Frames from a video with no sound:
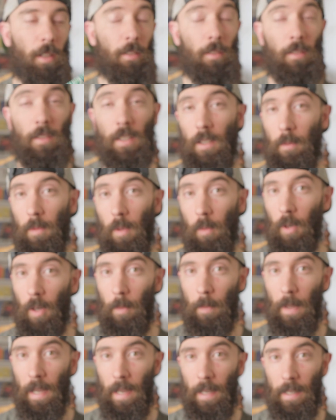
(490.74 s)
a little bit more
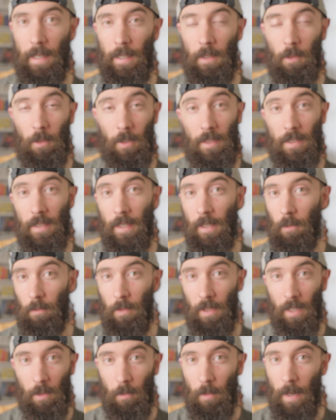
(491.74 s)
padding, or it's like a
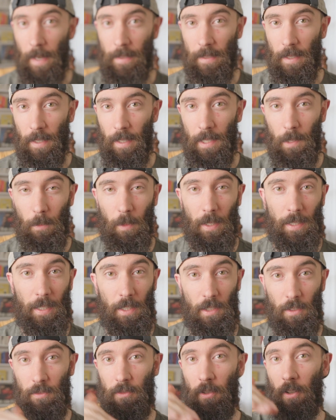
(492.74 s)
really wet day and you want to get
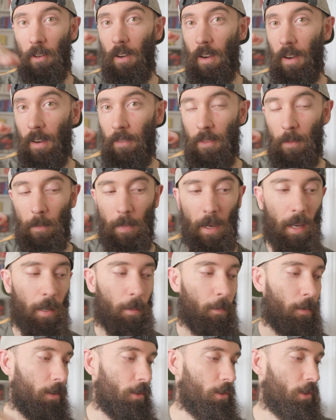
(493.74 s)
your foot off the
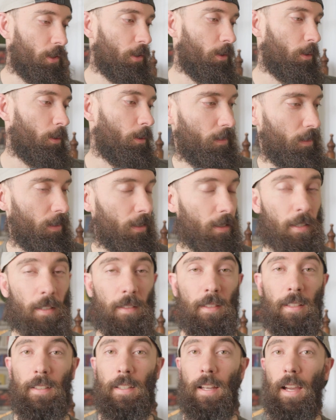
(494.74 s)
bottom of the shoe. It's a good
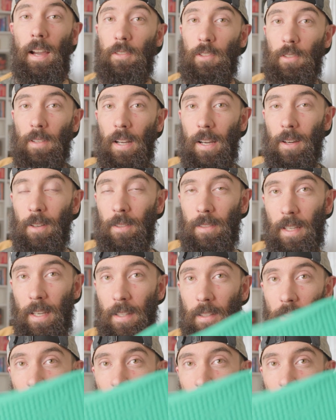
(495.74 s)
thing to have around. And